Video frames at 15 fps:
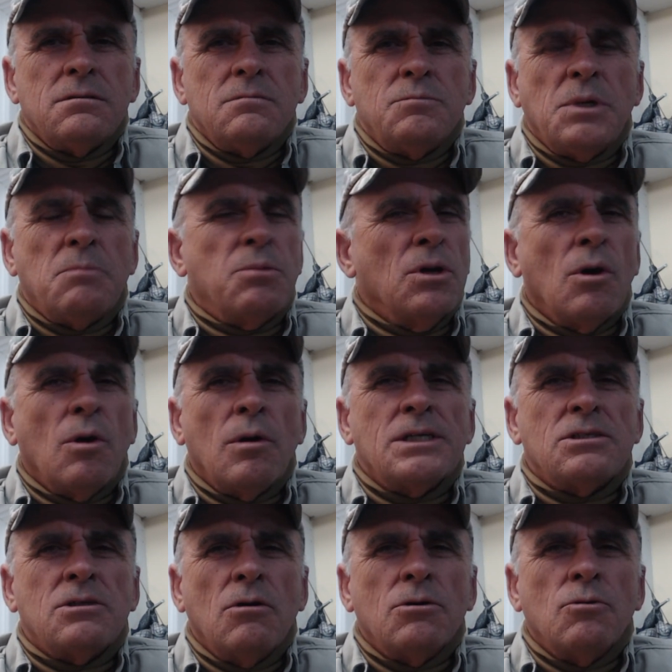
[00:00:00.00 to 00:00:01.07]
people
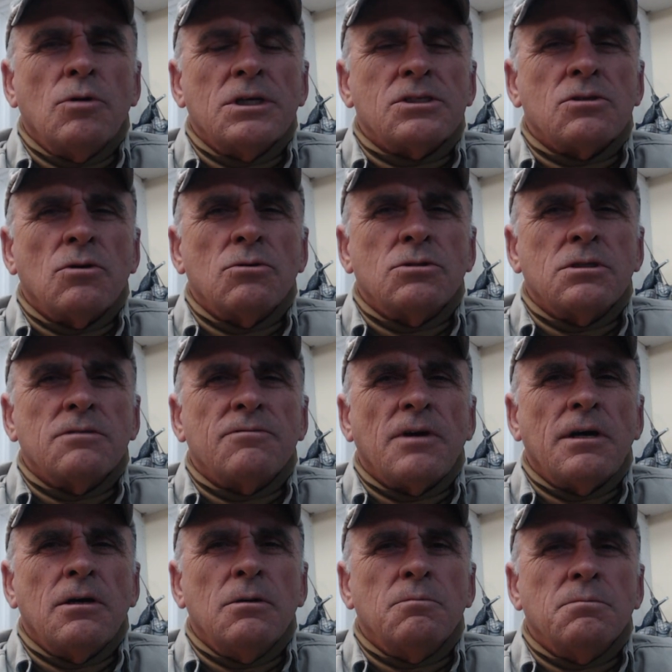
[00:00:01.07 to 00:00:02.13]
always go to a soldier for
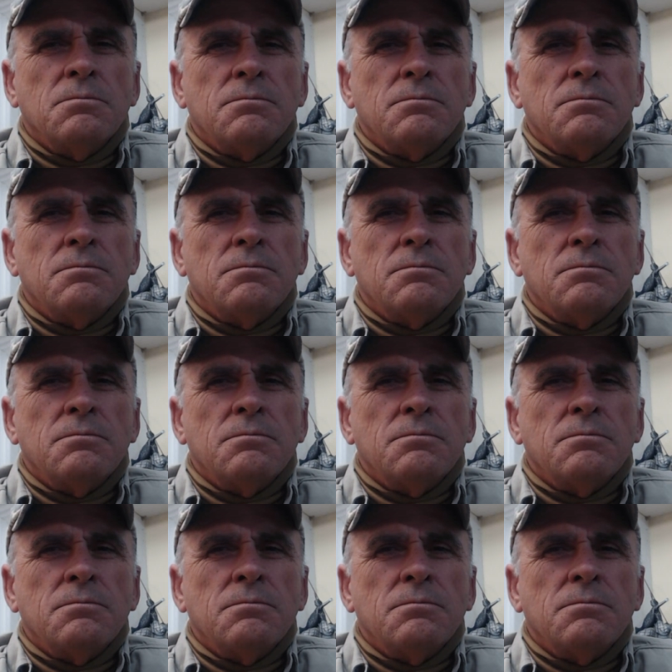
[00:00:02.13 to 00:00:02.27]
help.